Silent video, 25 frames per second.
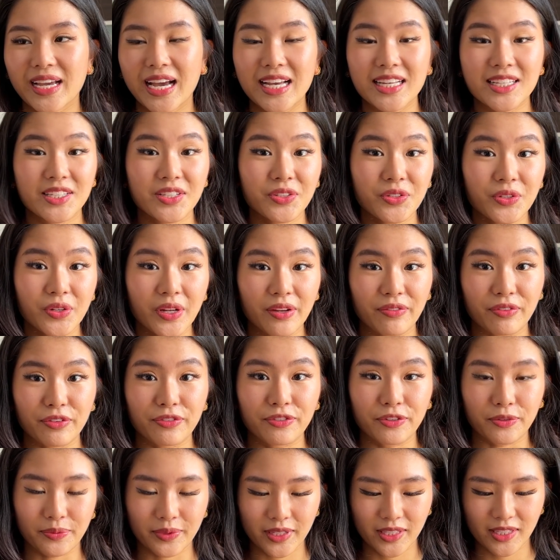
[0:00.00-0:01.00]
I still don't have a
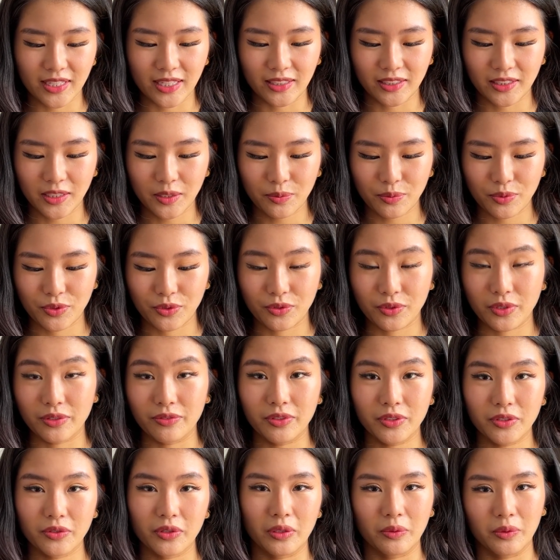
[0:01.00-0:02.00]
filming setup, so
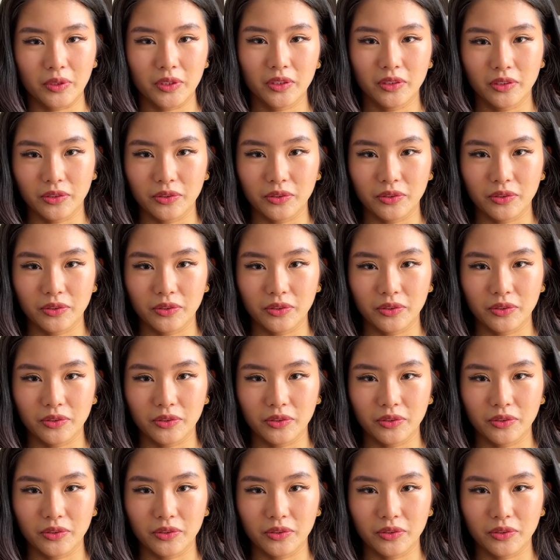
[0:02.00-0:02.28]
even though I wanted